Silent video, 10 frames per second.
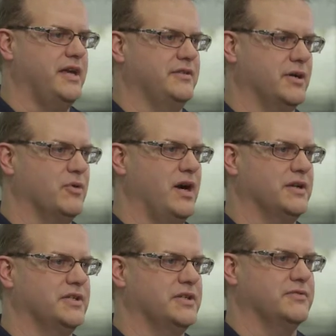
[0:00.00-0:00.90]
the field
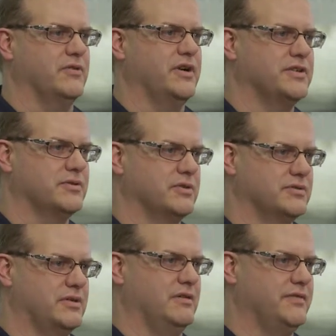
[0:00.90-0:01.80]
testing of coated
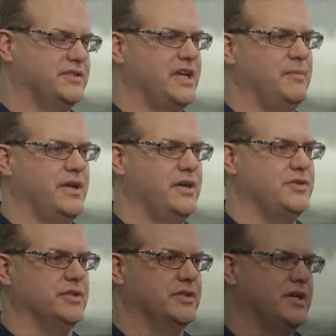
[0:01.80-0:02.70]
thermocouples at a
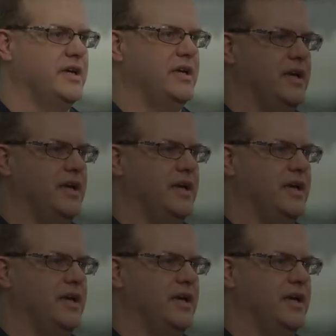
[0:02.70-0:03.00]
major